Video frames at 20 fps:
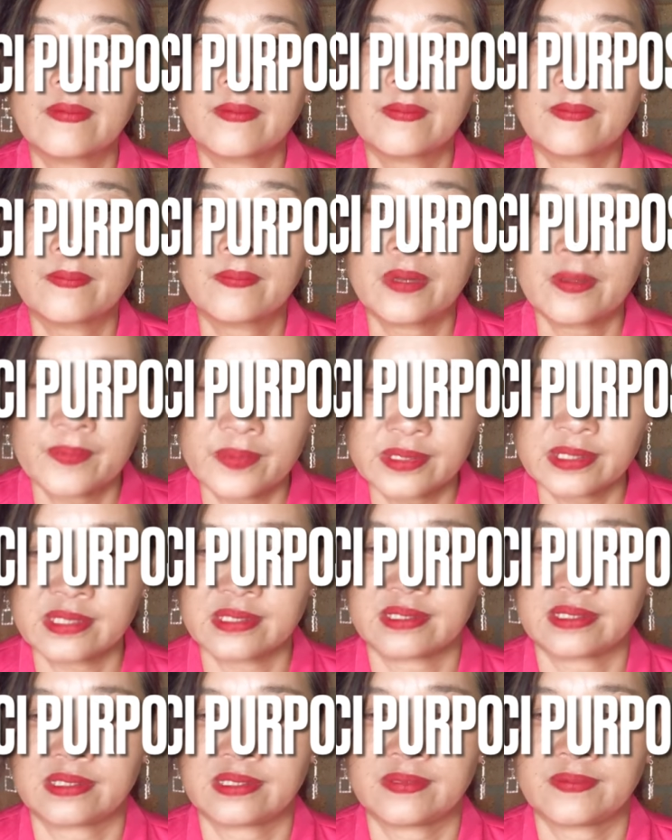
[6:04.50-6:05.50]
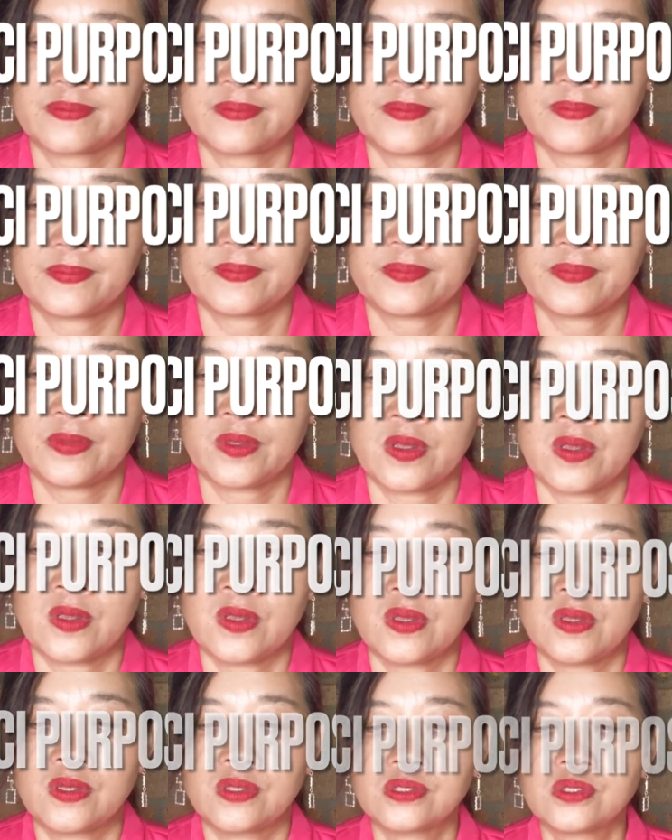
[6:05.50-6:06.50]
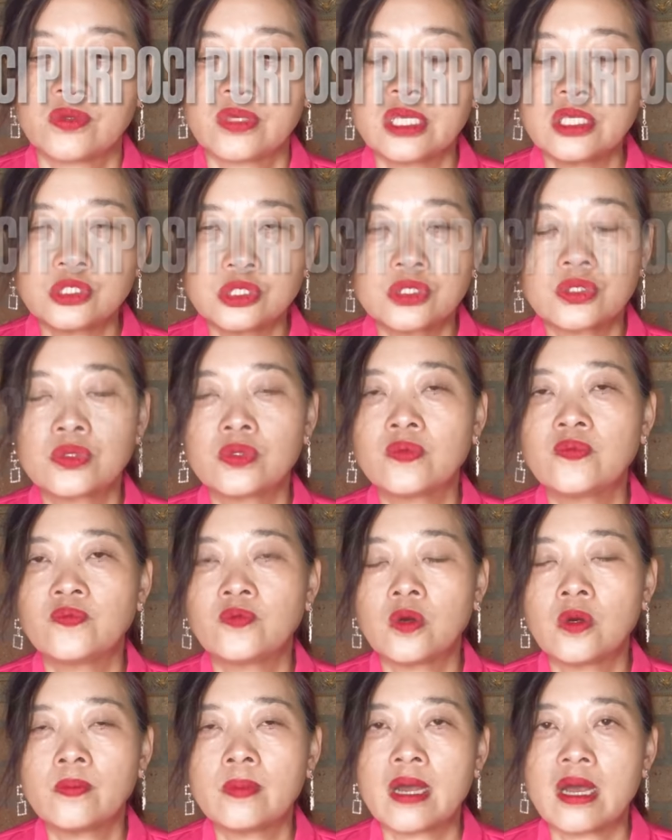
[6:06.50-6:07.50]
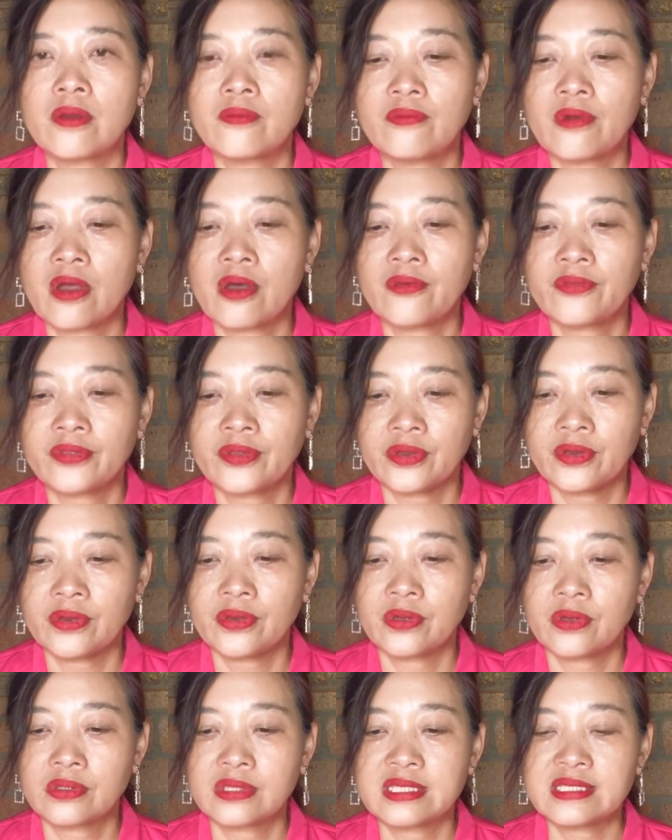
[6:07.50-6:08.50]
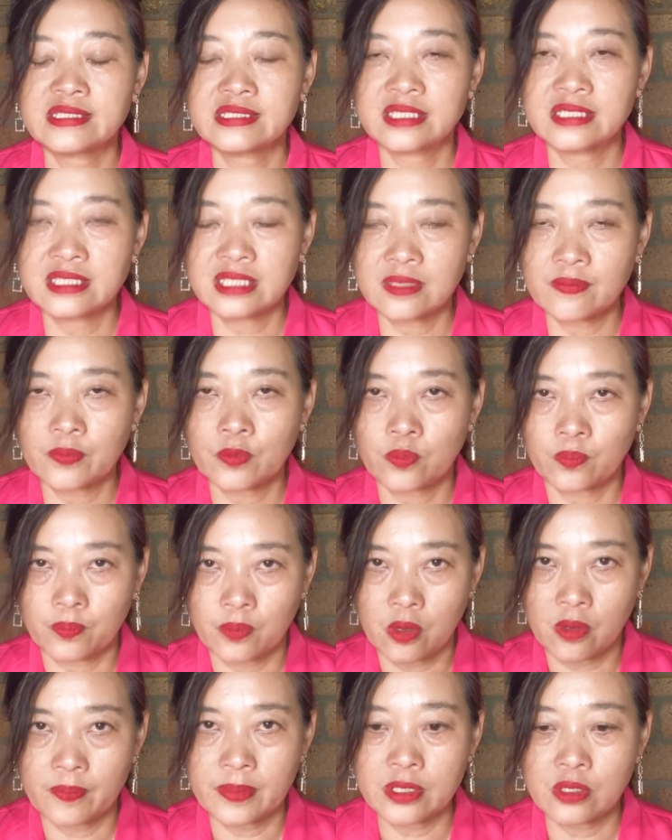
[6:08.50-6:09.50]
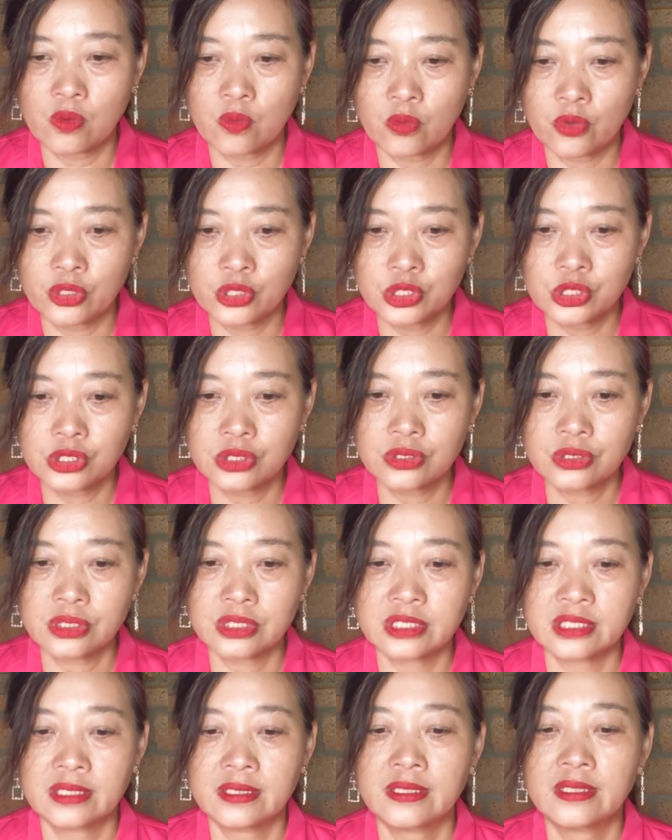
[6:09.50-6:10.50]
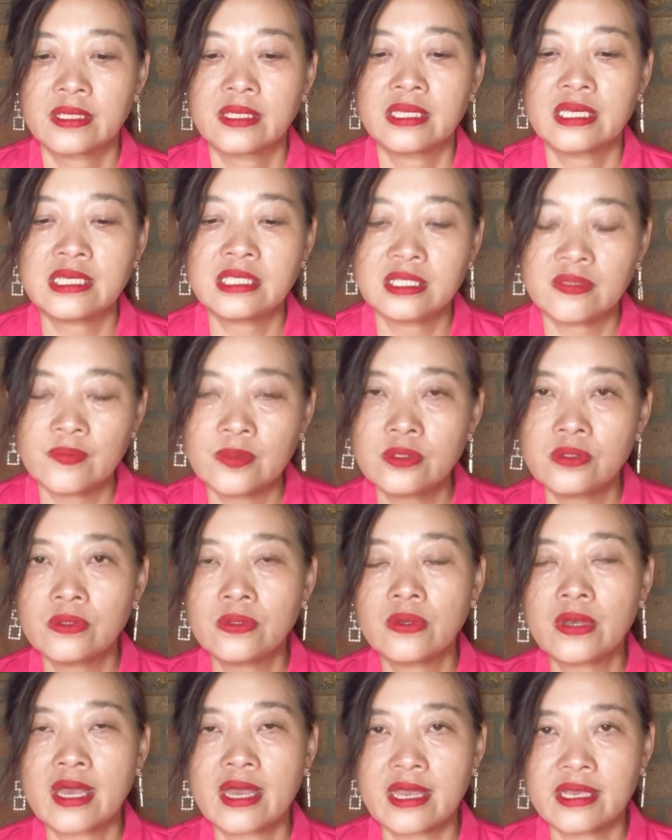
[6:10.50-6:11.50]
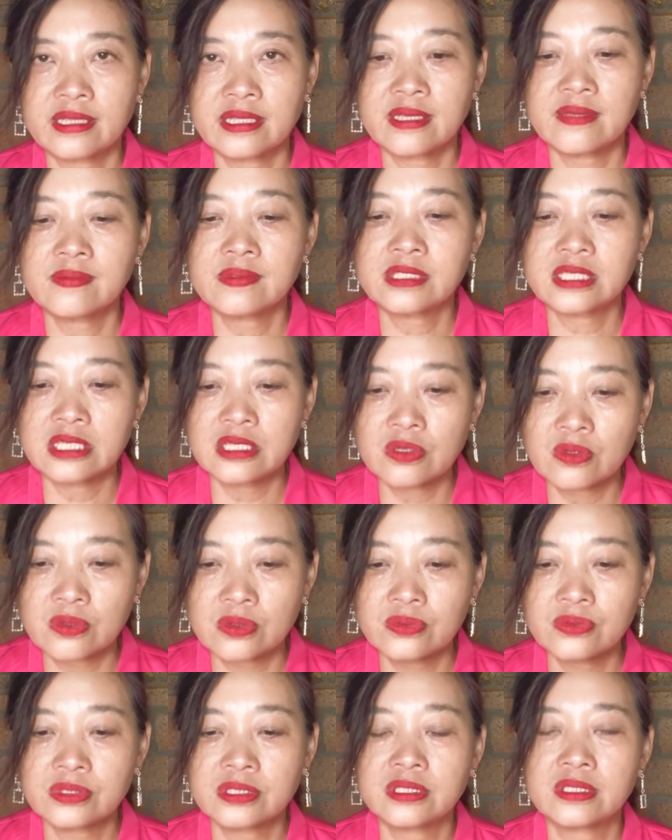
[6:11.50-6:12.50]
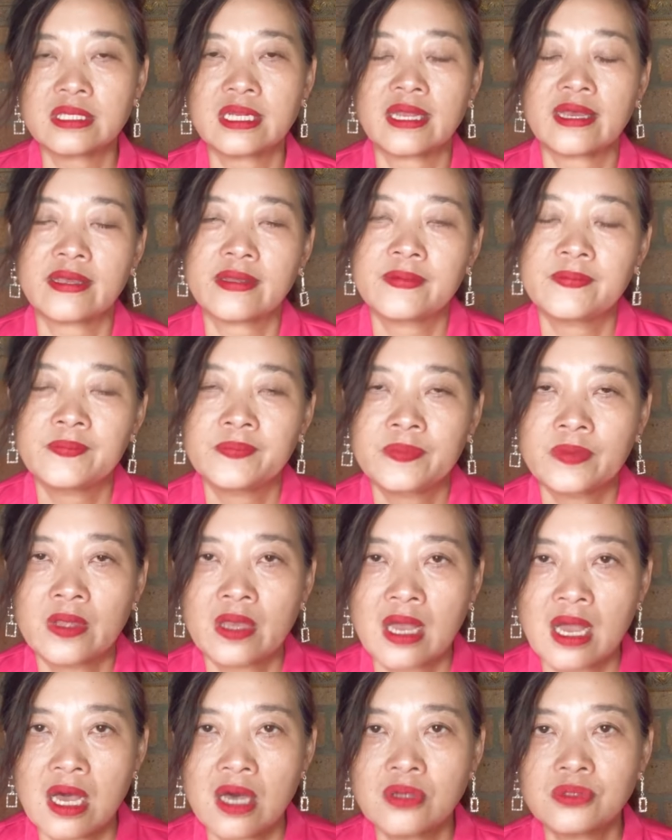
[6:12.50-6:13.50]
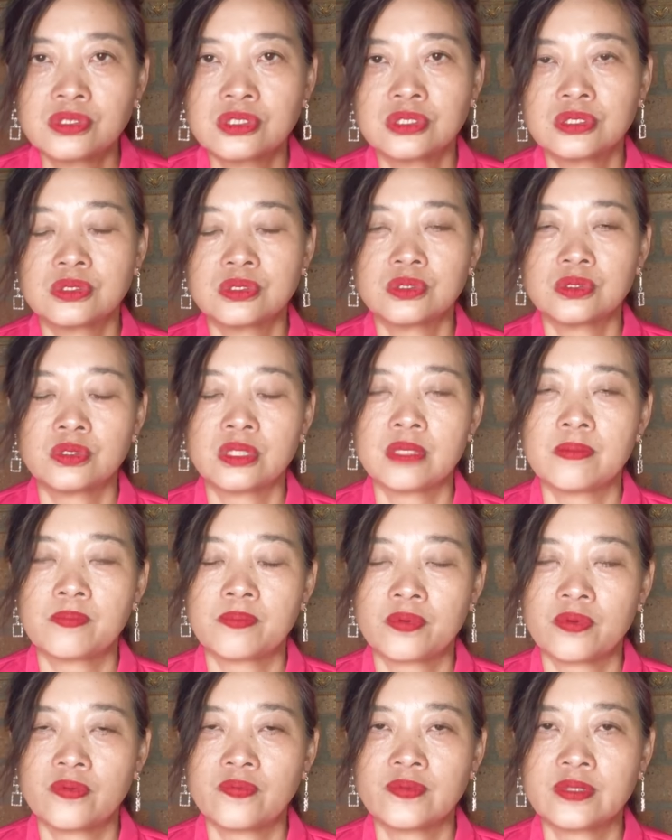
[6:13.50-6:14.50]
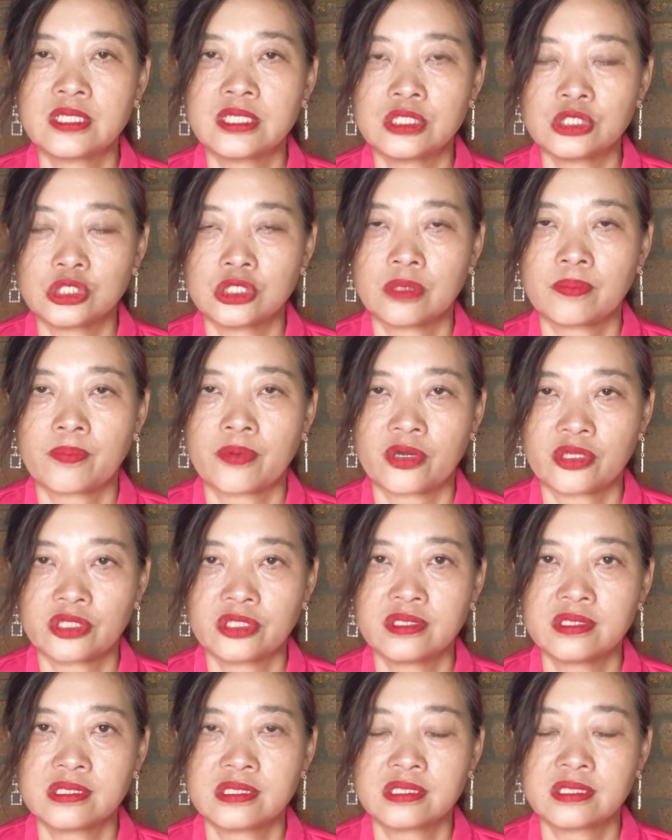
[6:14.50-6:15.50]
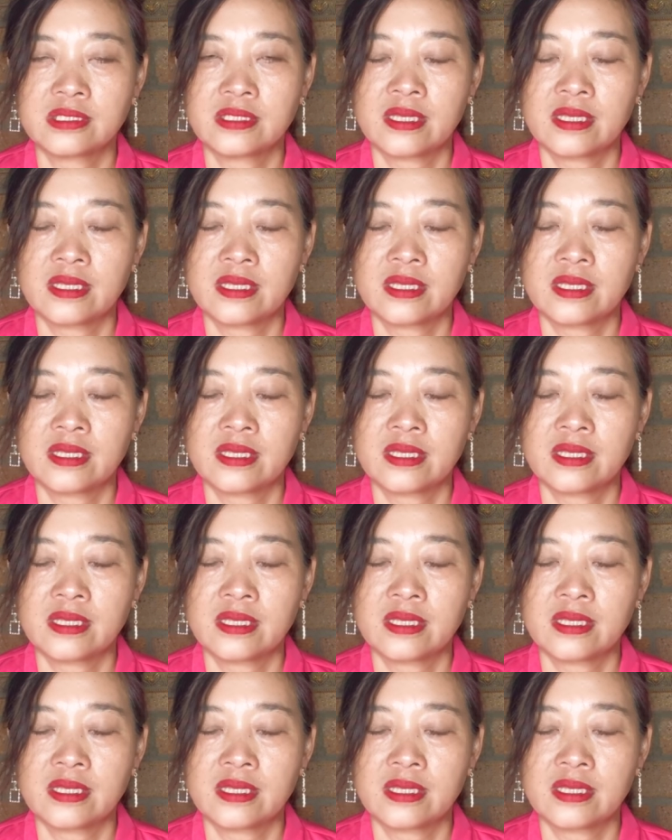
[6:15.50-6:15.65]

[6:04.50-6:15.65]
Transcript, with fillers: purposes. So each group form around a uh, distinctive probing questions. Individual items included like how to improve teacher practice,